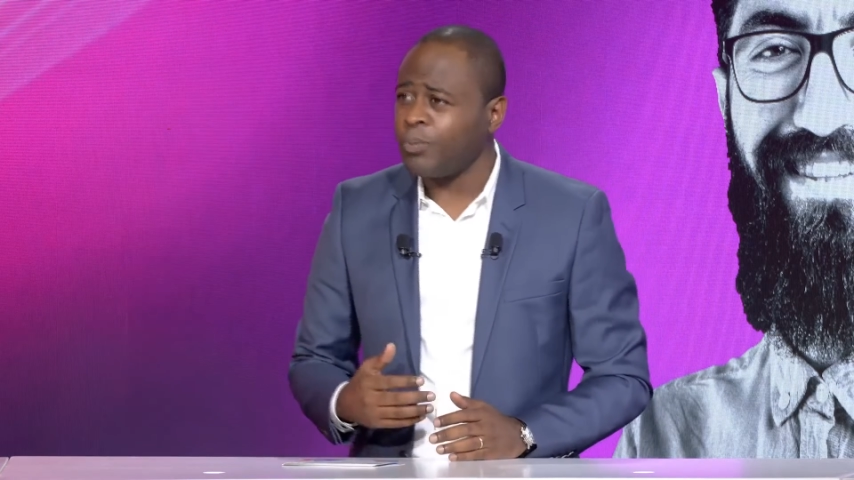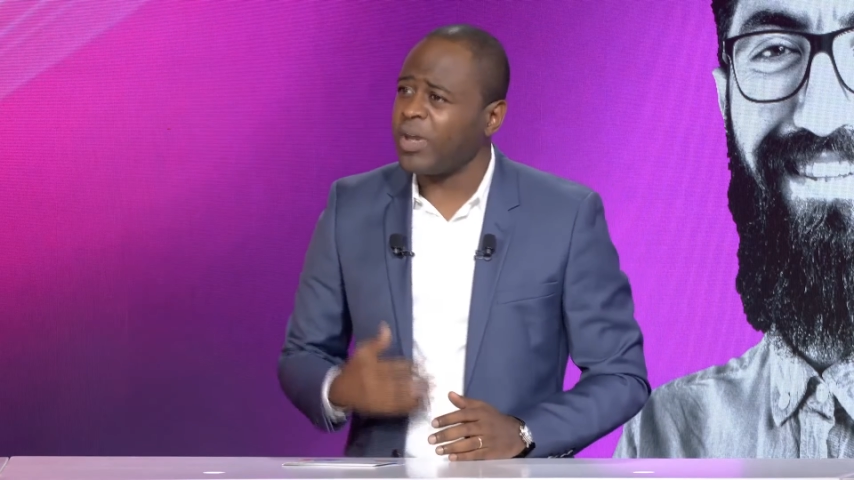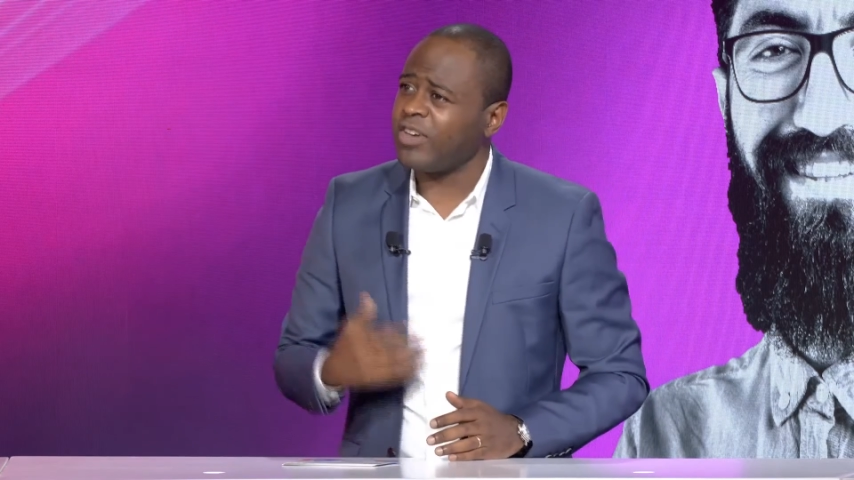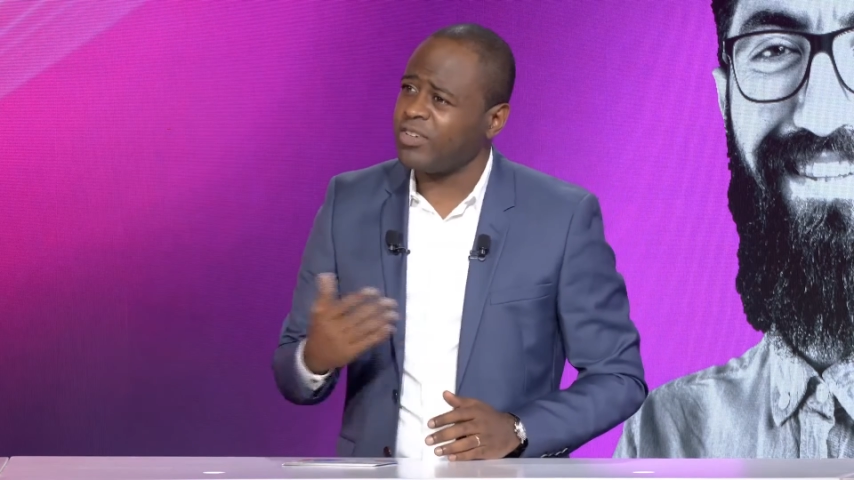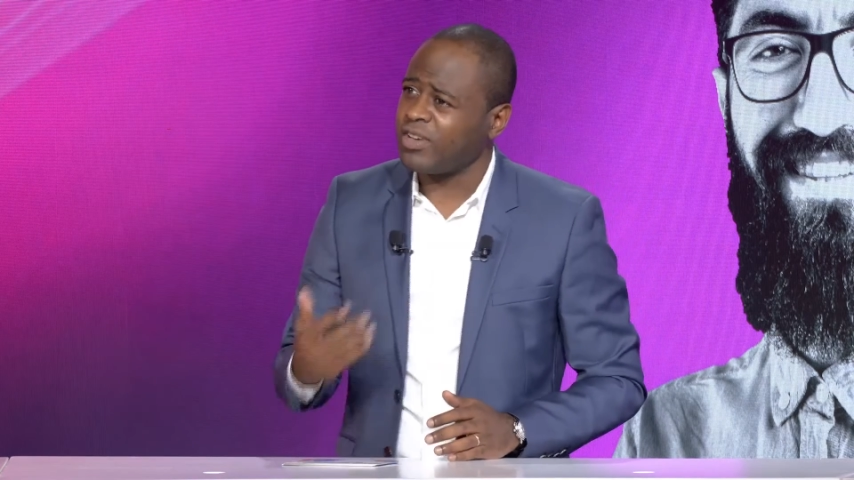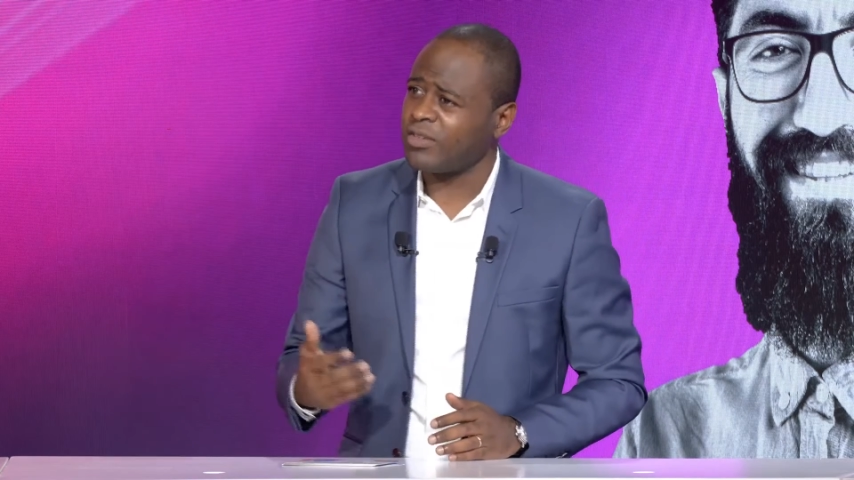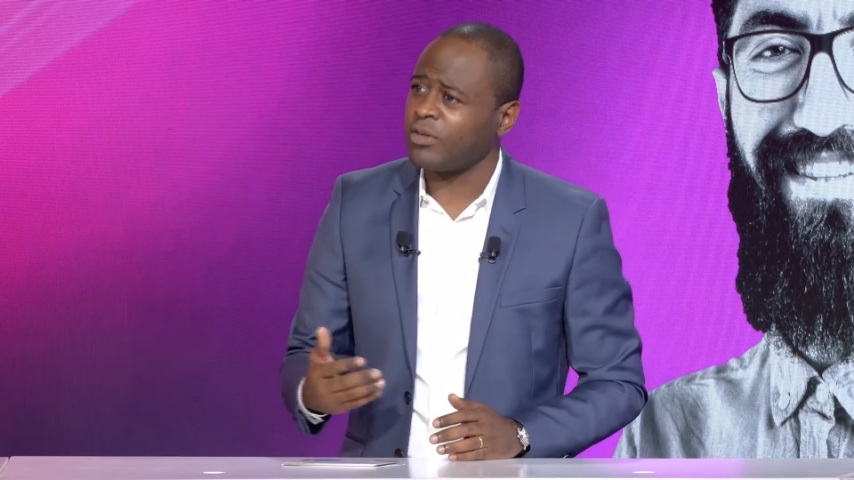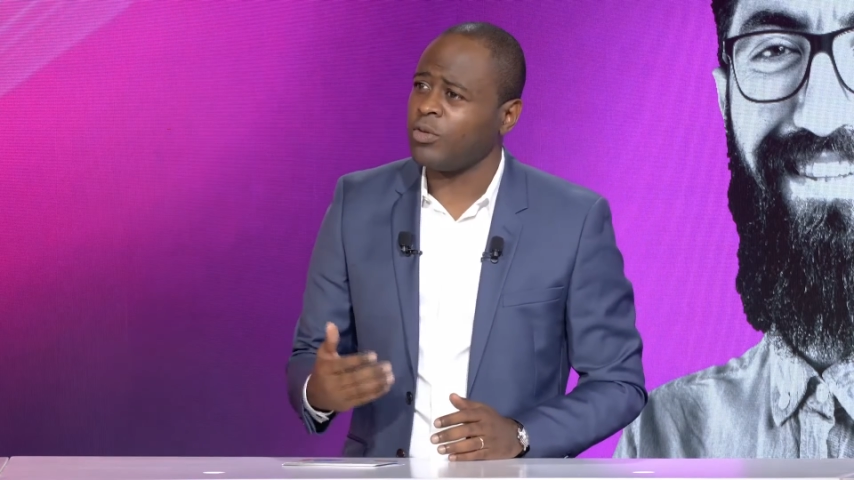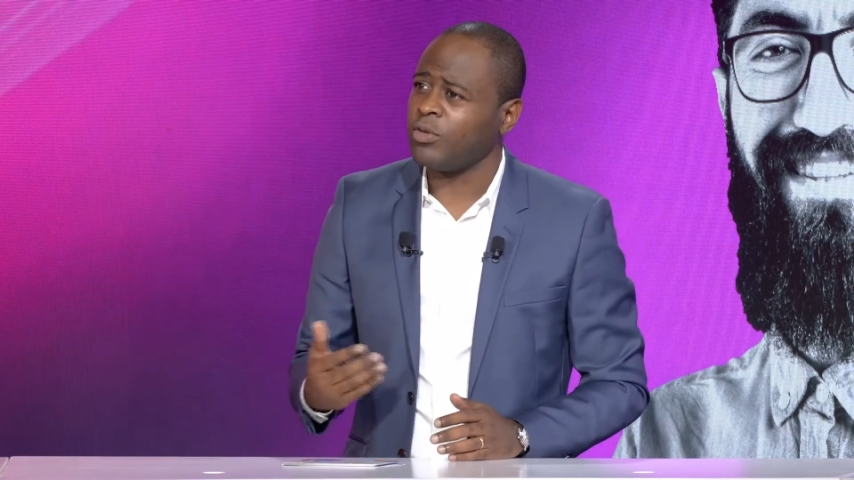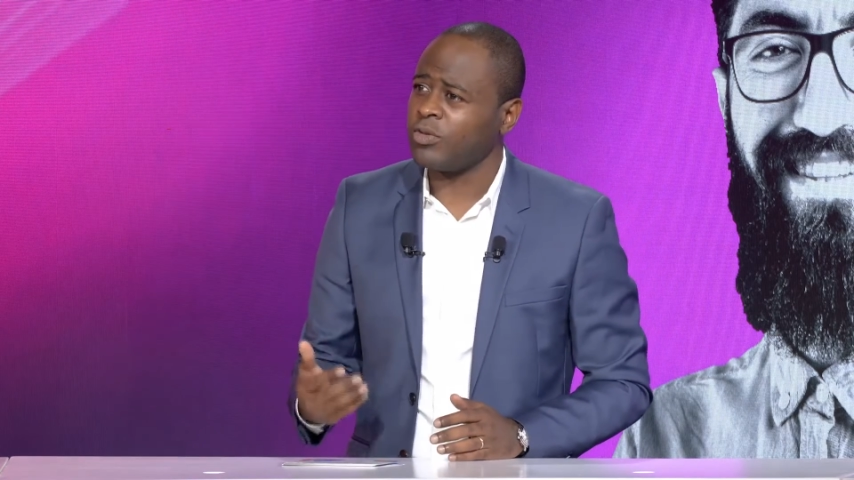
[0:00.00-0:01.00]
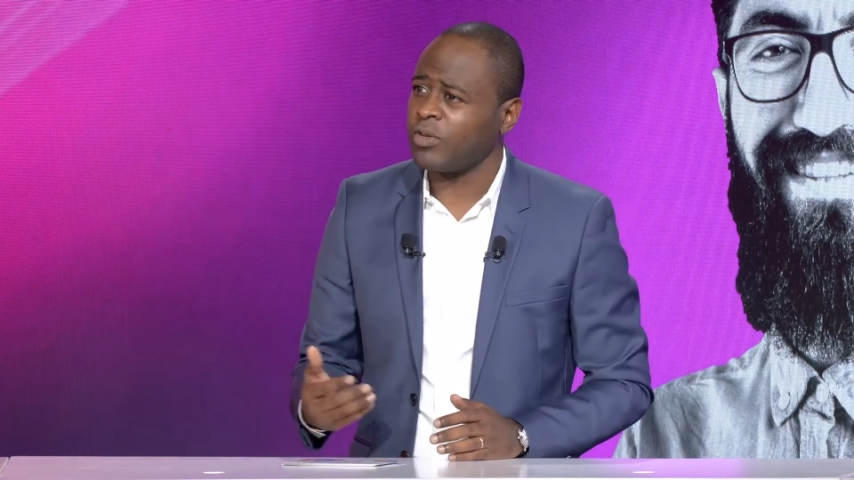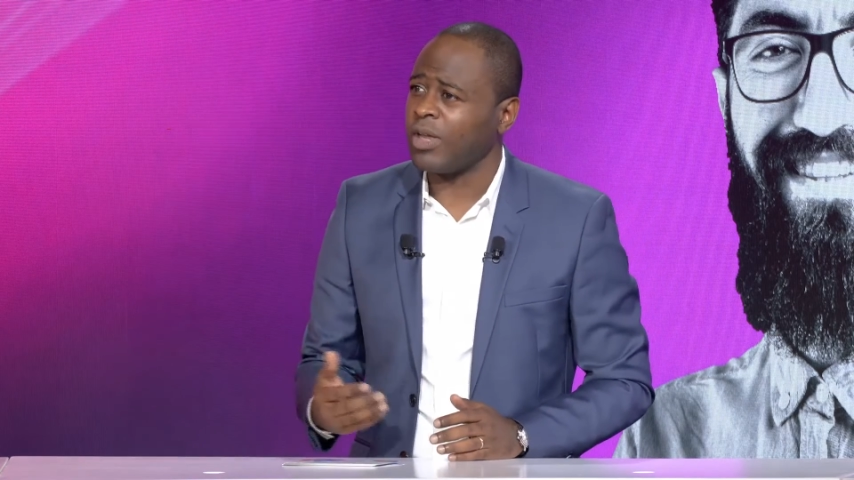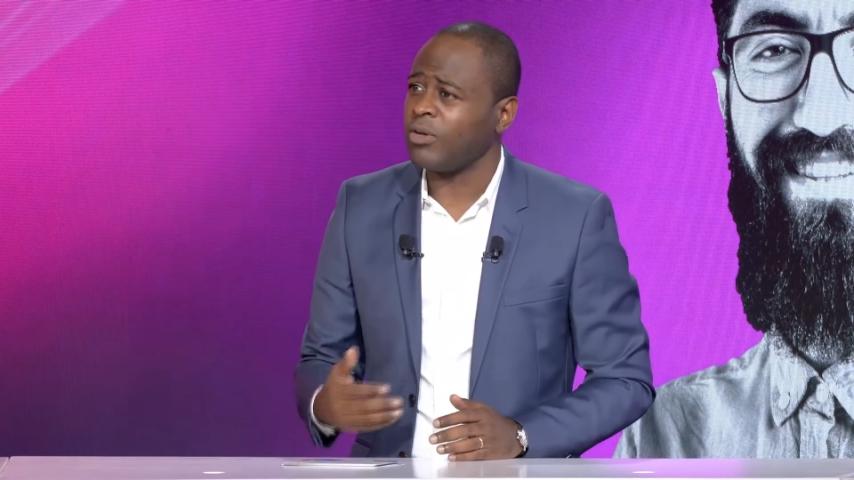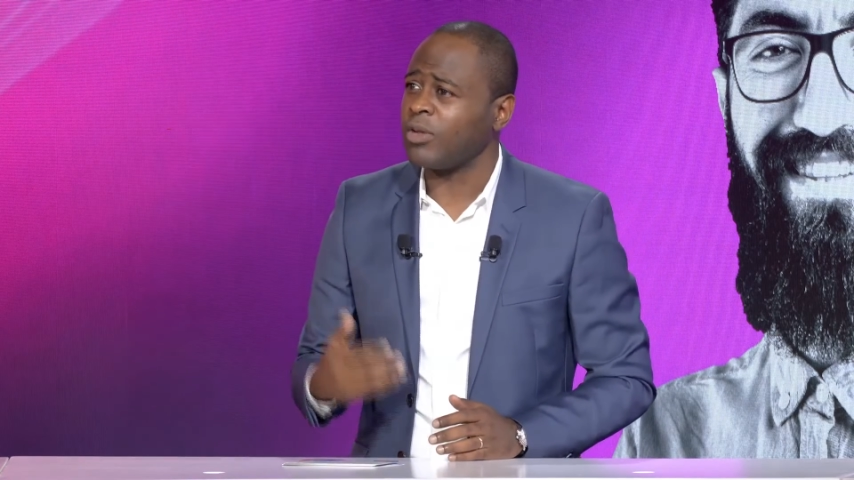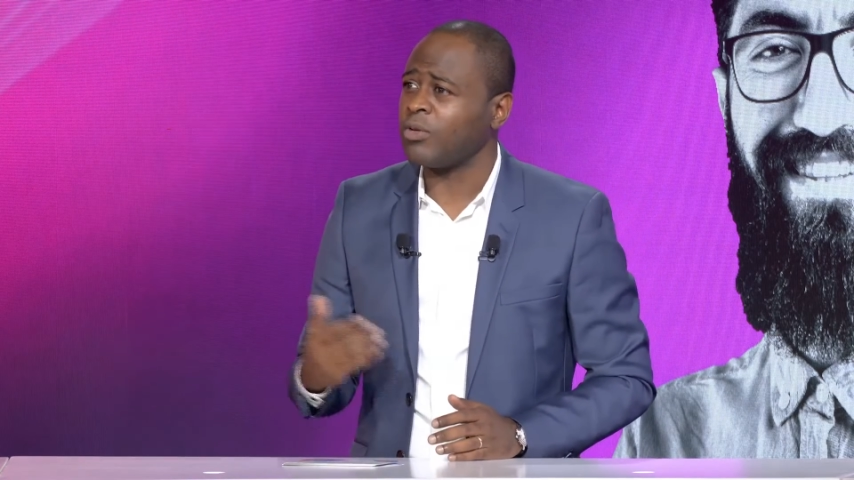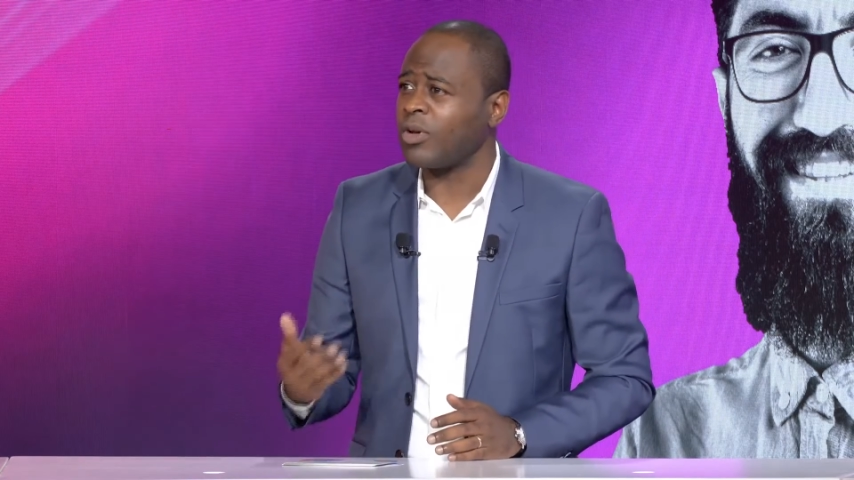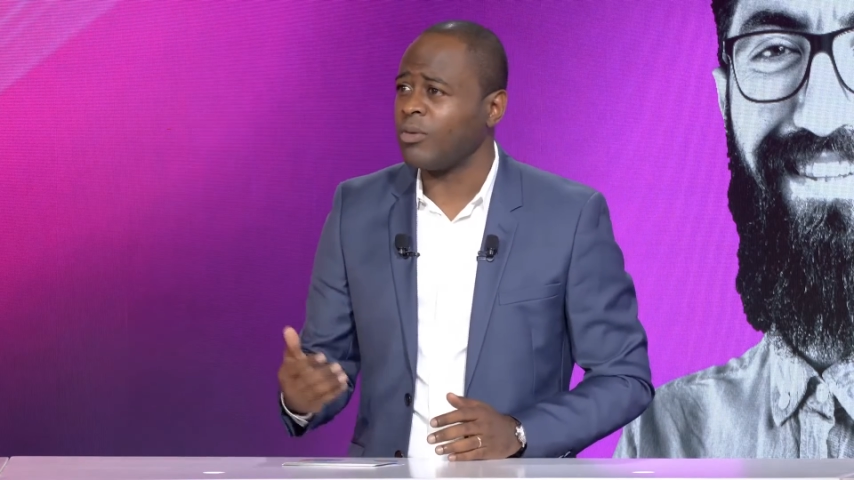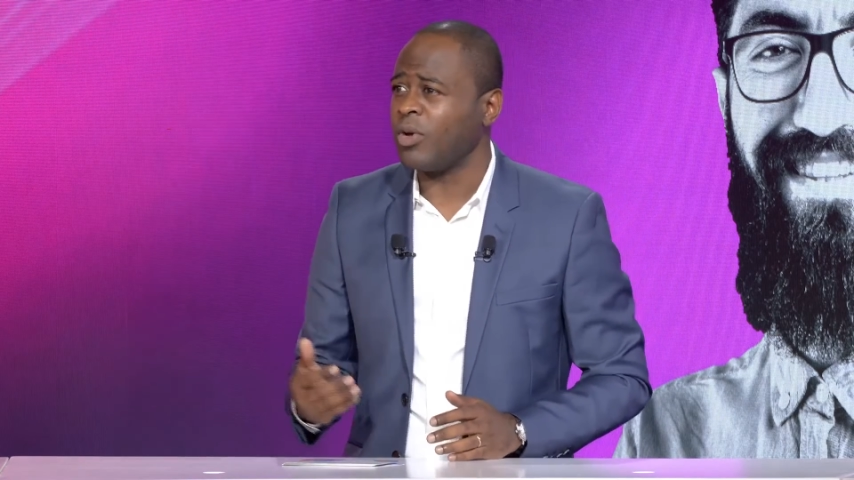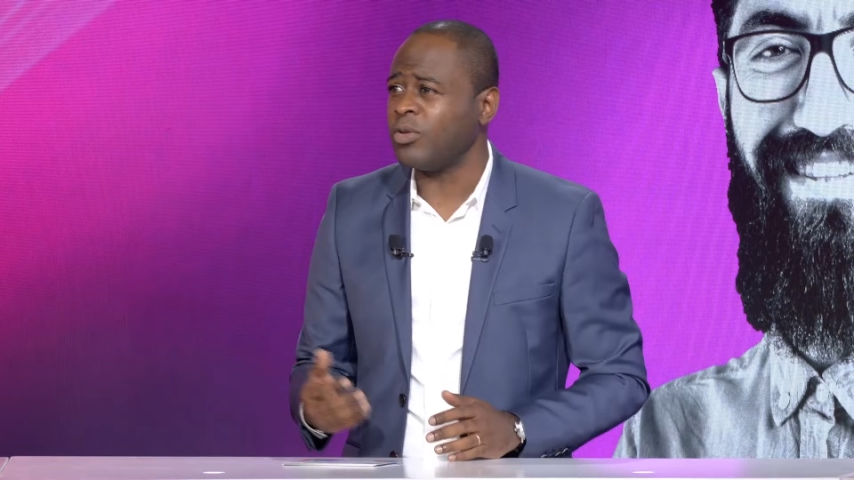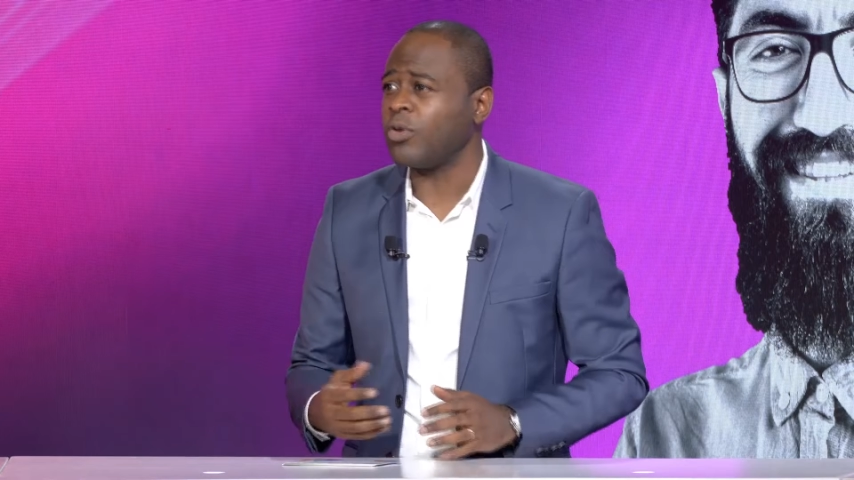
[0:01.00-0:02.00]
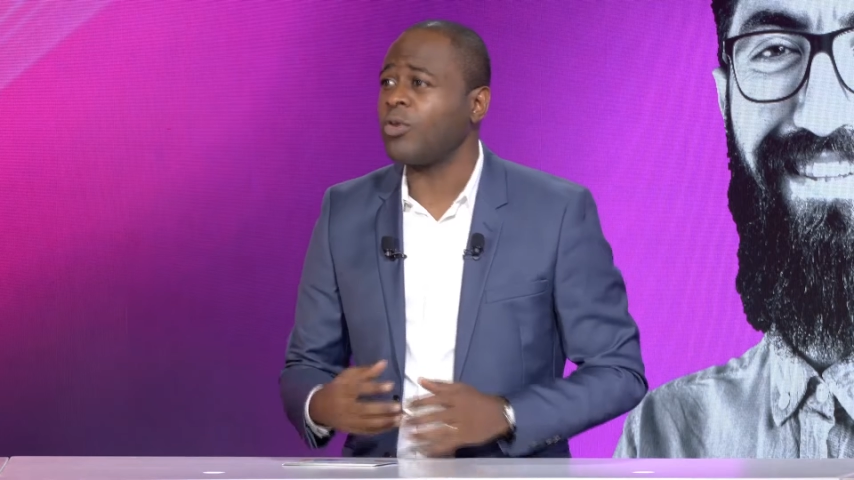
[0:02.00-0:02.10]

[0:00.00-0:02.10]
patience of the user, and you are talking about the